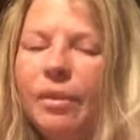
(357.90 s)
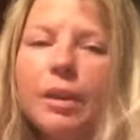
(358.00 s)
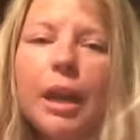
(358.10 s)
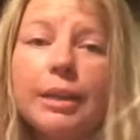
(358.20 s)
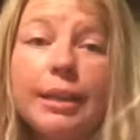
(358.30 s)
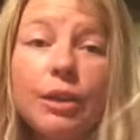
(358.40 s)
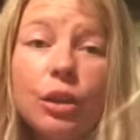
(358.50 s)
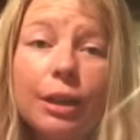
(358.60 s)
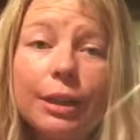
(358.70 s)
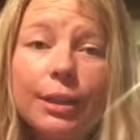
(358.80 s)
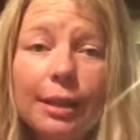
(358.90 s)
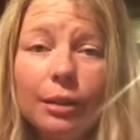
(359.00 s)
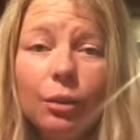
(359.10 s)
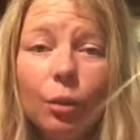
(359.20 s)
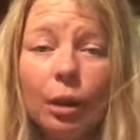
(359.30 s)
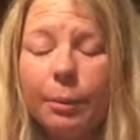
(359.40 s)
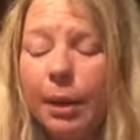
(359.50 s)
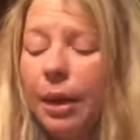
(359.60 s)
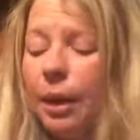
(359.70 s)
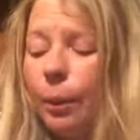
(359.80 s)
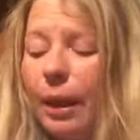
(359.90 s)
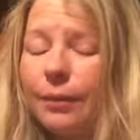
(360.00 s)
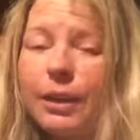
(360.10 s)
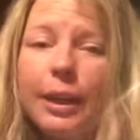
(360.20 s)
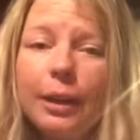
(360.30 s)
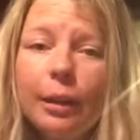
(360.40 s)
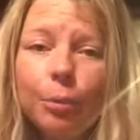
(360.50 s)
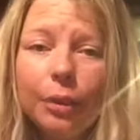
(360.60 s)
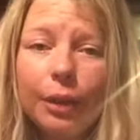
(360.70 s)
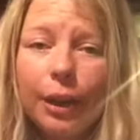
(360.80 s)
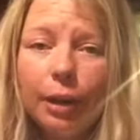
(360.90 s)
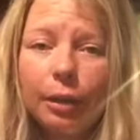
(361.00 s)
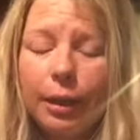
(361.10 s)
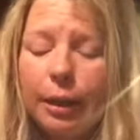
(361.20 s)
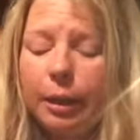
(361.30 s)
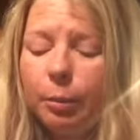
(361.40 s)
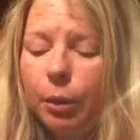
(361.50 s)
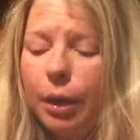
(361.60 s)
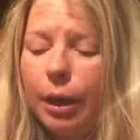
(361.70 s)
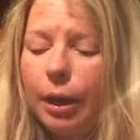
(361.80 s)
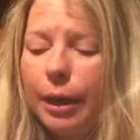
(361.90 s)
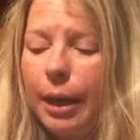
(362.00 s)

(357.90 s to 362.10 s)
Guys, he's trying to set an alarm. We have to get up really early in the morning